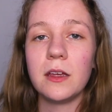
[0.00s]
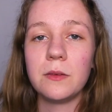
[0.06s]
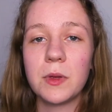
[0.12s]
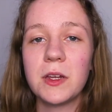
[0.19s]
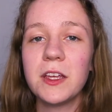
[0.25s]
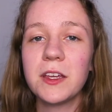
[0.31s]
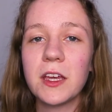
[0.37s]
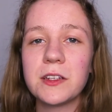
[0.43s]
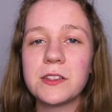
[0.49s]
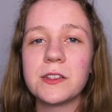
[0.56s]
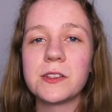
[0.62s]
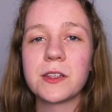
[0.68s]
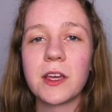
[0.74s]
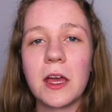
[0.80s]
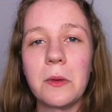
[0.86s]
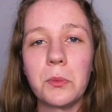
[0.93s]
In many
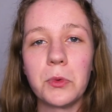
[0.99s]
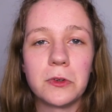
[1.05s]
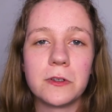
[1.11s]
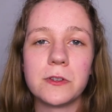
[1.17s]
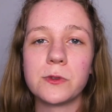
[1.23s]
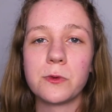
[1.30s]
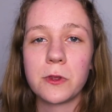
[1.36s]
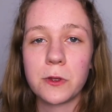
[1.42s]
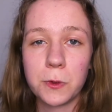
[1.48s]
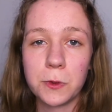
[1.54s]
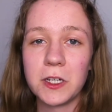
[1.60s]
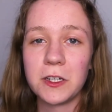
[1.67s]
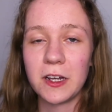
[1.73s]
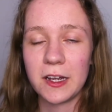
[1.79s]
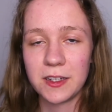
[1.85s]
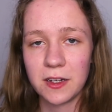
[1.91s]
cases, camp borders with
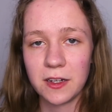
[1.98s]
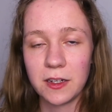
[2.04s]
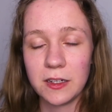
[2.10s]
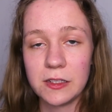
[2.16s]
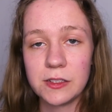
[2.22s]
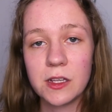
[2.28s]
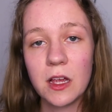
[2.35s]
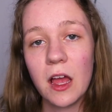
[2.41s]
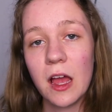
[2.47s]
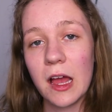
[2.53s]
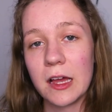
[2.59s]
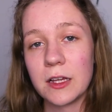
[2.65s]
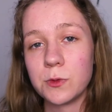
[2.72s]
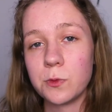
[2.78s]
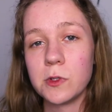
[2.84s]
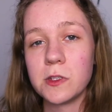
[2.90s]
queer identities,
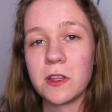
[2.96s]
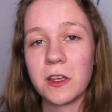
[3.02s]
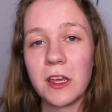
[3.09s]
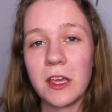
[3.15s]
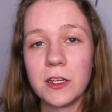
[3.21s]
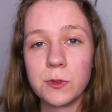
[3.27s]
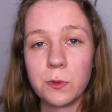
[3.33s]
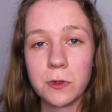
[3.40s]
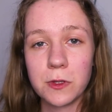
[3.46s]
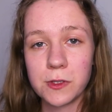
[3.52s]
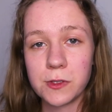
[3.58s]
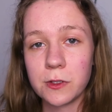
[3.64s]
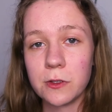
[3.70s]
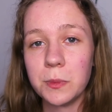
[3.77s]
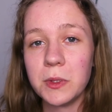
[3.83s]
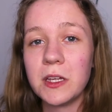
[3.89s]
as was the case with the
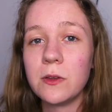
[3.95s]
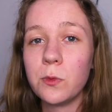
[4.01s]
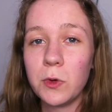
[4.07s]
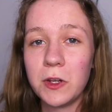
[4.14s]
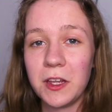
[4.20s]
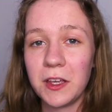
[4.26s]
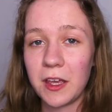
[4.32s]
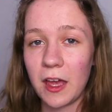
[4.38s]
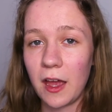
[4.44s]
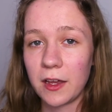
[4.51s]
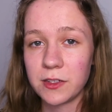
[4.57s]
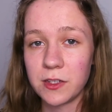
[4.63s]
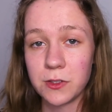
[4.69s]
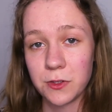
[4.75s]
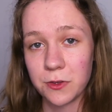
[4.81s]
Serbian winning act in